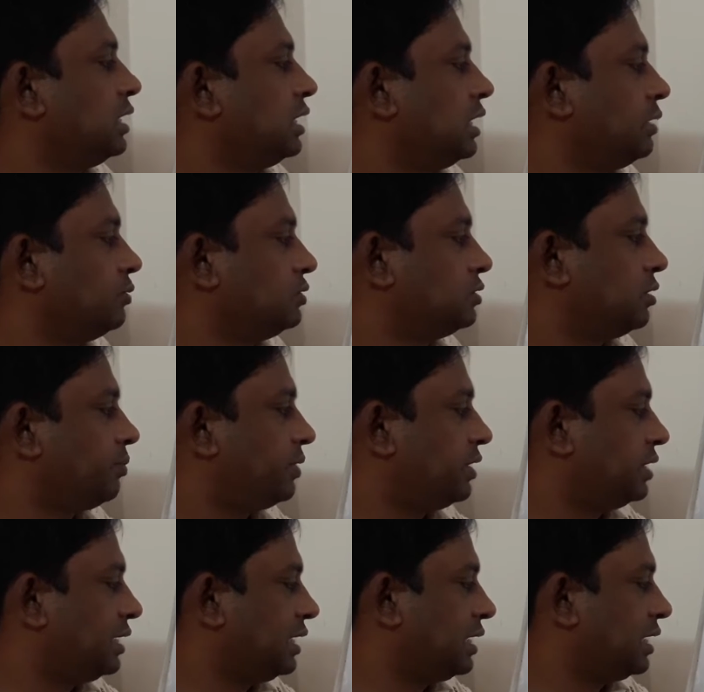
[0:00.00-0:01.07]
use of
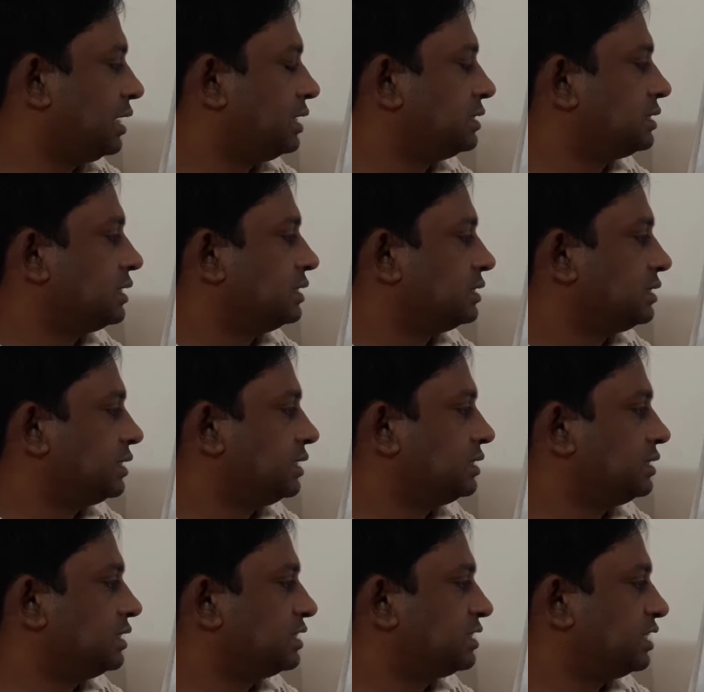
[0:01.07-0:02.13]
articles,
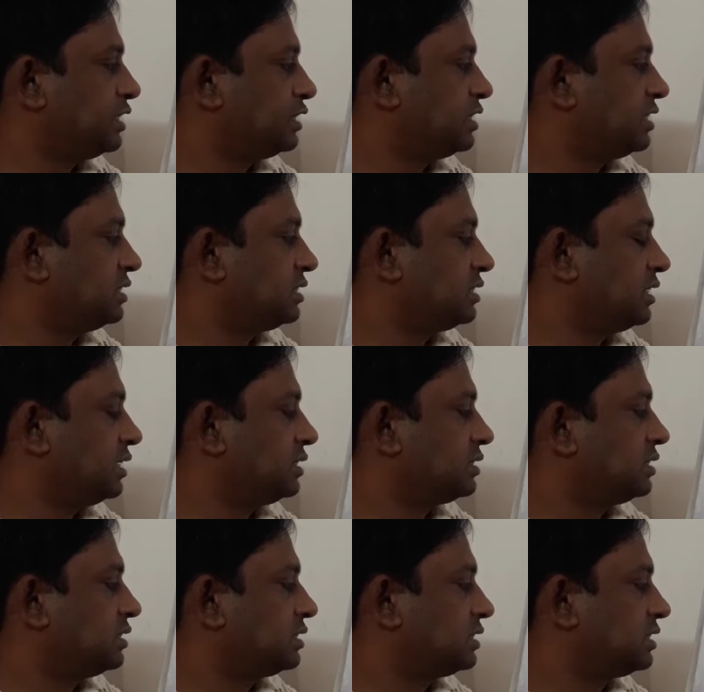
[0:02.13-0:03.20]
changing sentences,
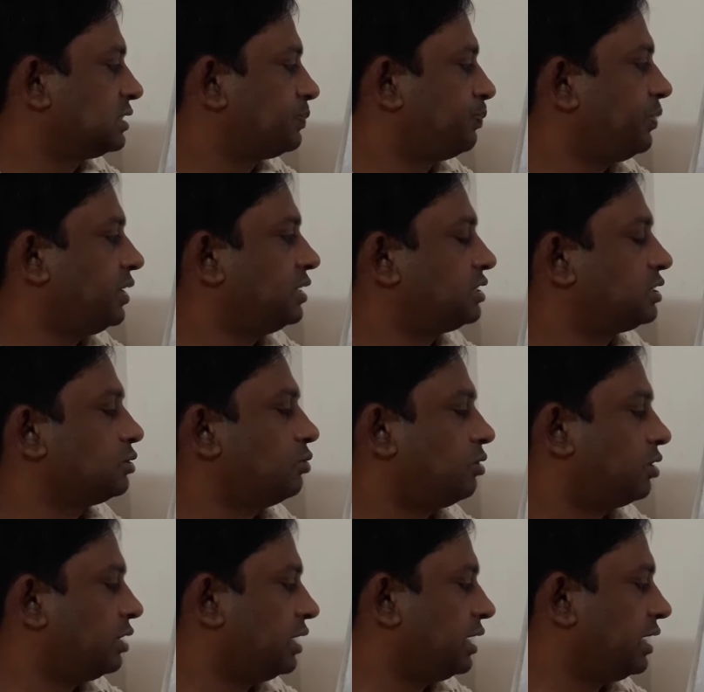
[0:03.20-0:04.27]
speech
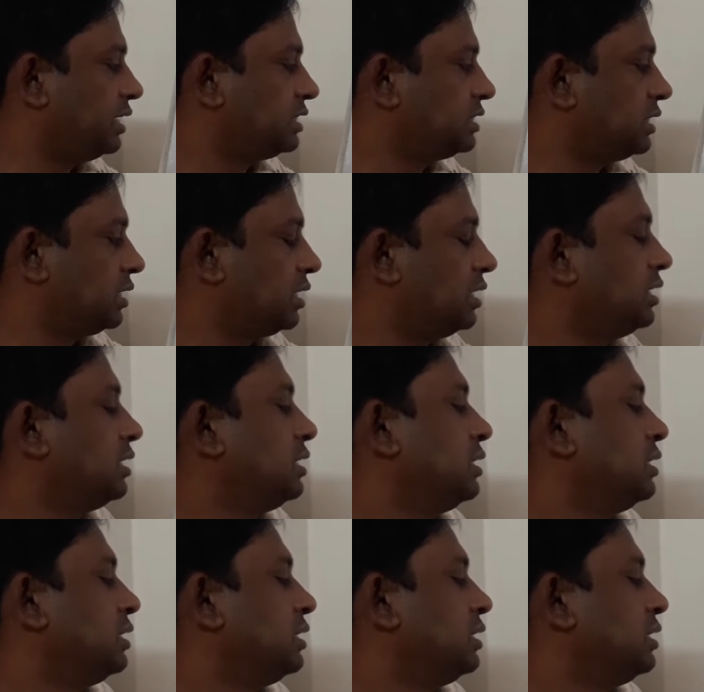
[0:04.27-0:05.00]
or narration.